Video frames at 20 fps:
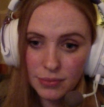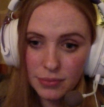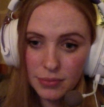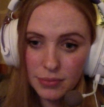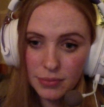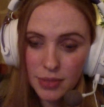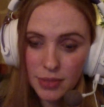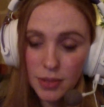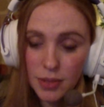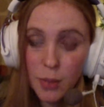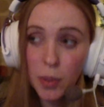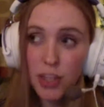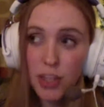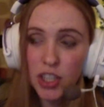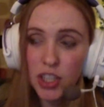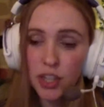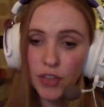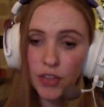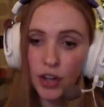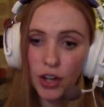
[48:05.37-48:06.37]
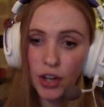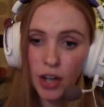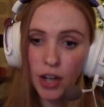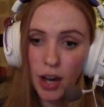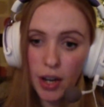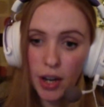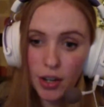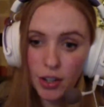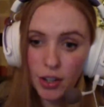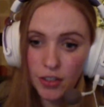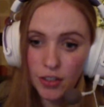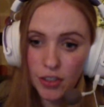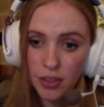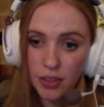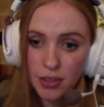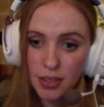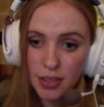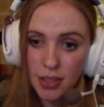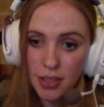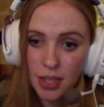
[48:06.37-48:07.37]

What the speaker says: Especially if you're on a higher difficulty.